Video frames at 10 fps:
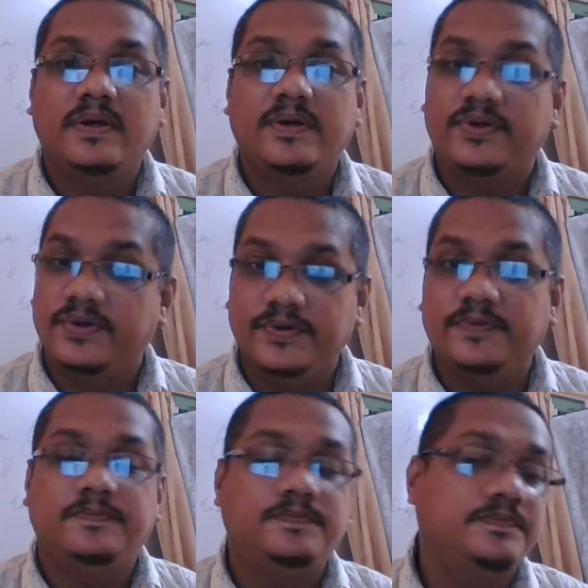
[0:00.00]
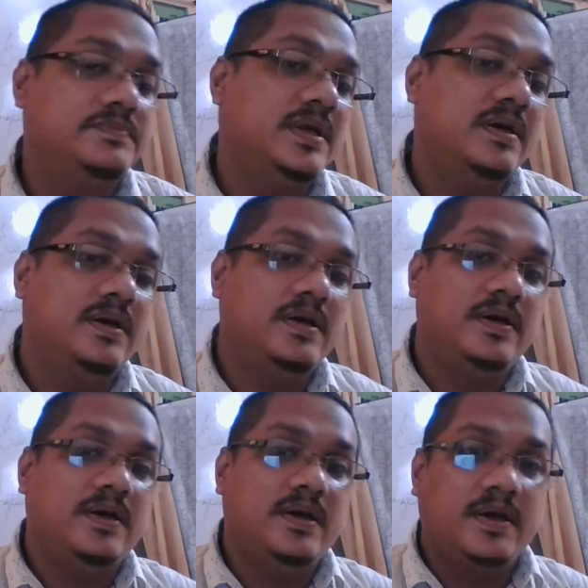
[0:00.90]
to you.
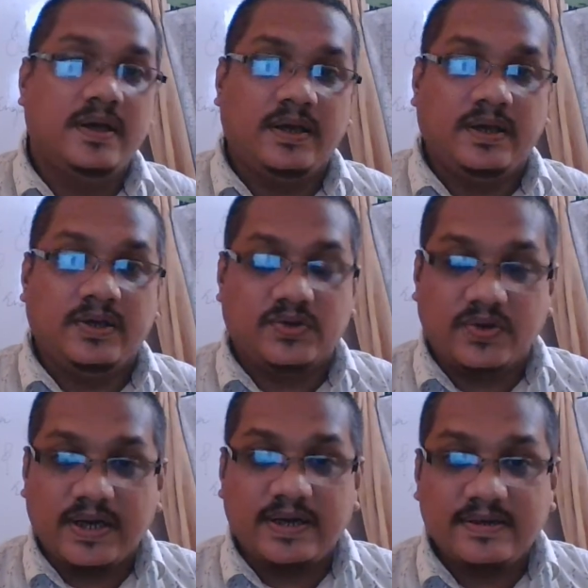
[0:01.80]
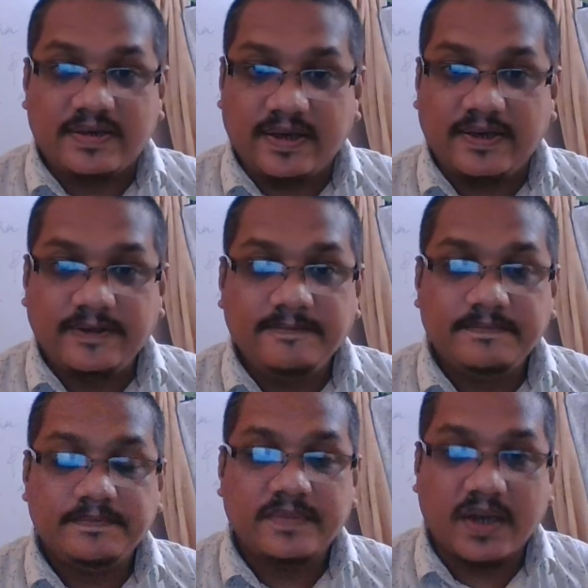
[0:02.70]
So let us see
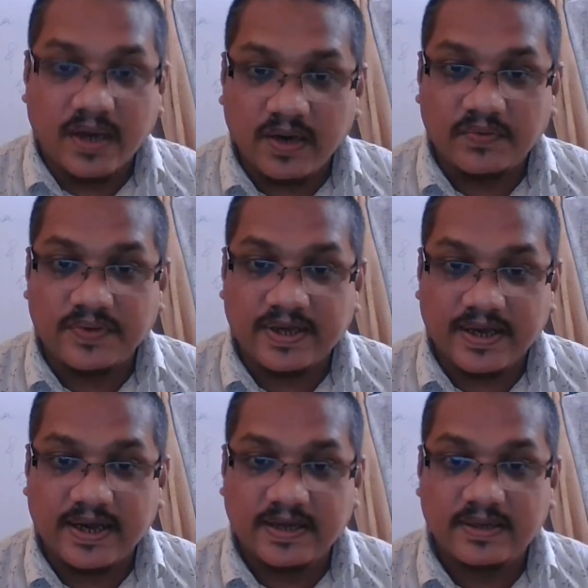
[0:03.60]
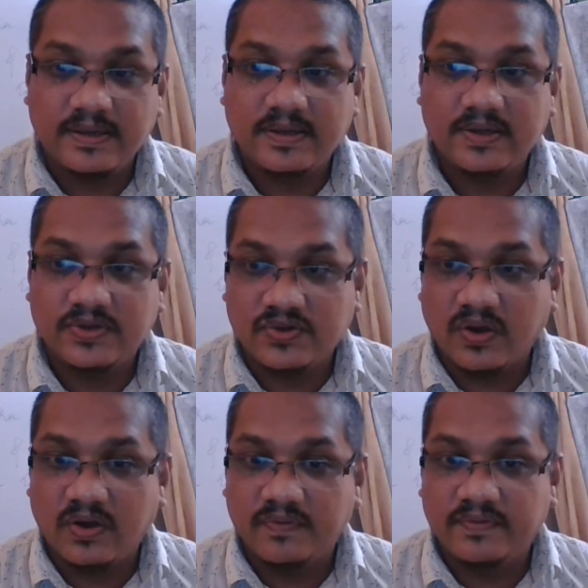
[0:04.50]
how we can
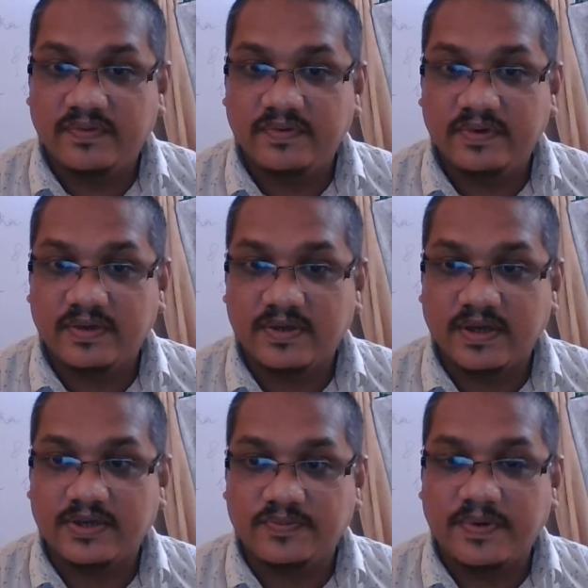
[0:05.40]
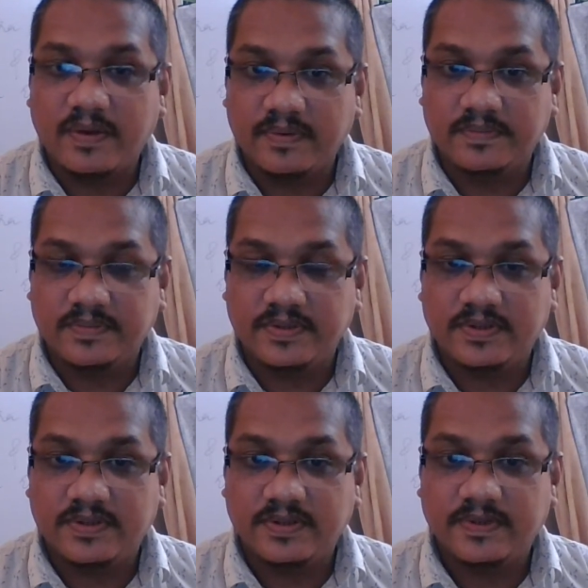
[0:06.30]
solve such problems.